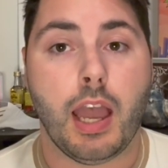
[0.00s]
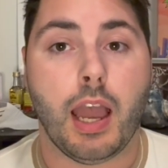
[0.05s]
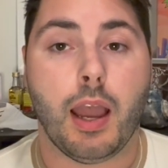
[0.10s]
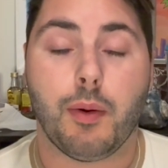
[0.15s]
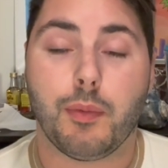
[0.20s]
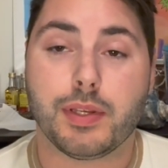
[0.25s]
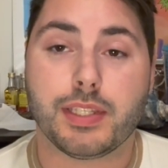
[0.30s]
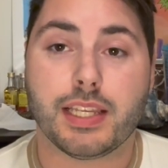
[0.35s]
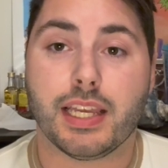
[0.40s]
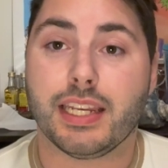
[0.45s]
and
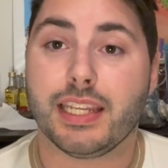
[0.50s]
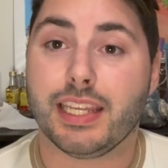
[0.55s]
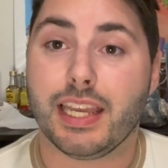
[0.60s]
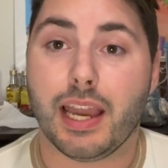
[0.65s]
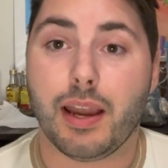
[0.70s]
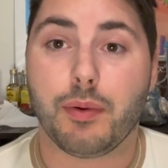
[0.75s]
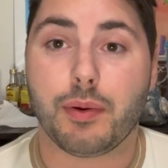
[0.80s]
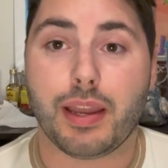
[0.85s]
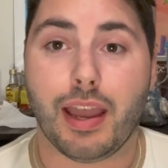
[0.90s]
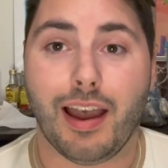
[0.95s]
we said,
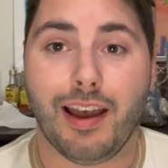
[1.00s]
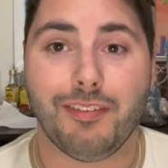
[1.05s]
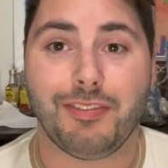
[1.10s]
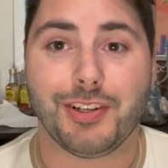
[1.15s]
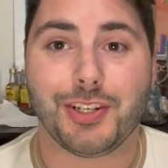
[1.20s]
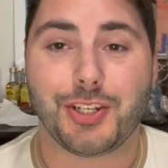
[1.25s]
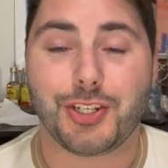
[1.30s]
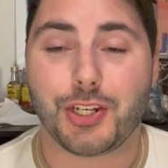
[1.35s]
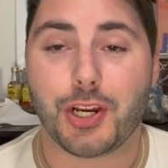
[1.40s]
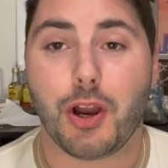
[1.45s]
yeah, we have
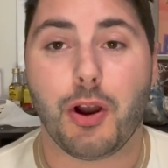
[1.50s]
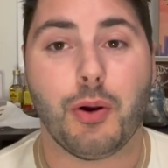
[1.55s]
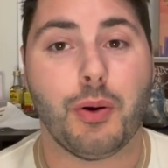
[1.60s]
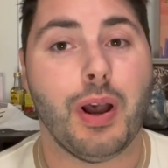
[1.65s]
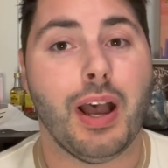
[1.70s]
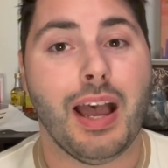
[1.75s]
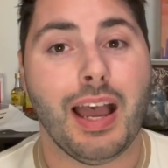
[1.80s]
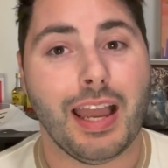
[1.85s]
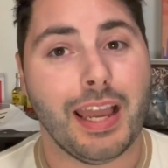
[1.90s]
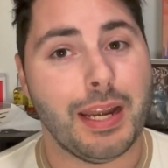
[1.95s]
a show
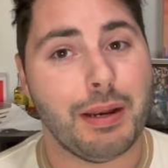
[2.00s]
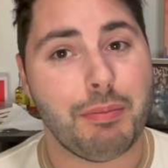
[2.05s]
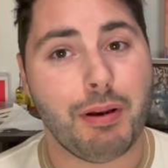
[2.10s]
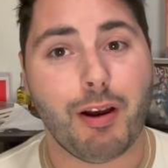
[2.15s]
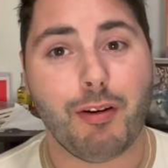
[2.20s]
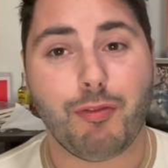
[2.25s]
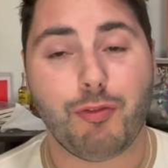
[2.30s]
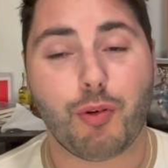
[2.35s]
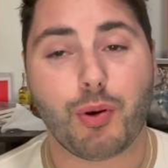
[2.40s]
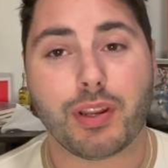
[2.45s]
in
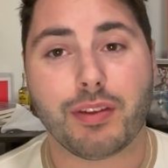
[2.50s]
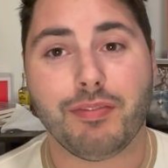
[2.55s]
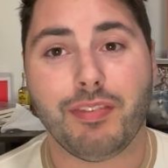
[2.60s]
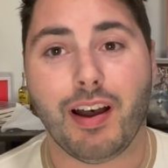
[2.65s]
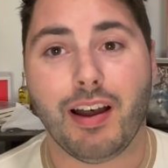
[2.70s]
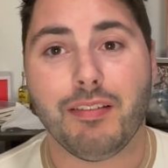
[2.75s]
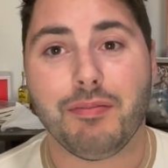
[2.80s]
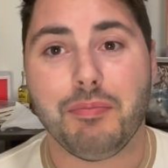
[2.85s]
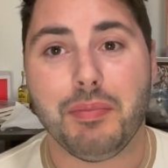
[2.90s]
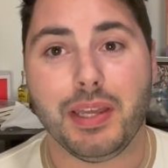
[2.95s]
about
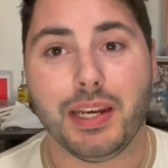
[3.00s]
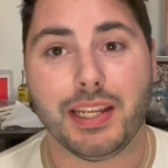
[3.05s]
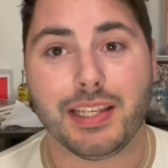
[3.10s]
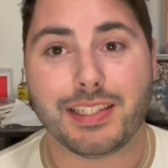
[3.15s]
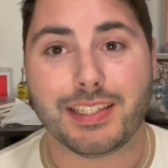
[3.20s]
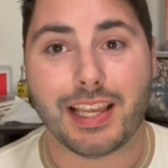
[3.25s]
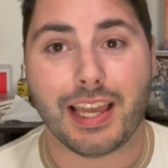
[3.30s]
45 minutes,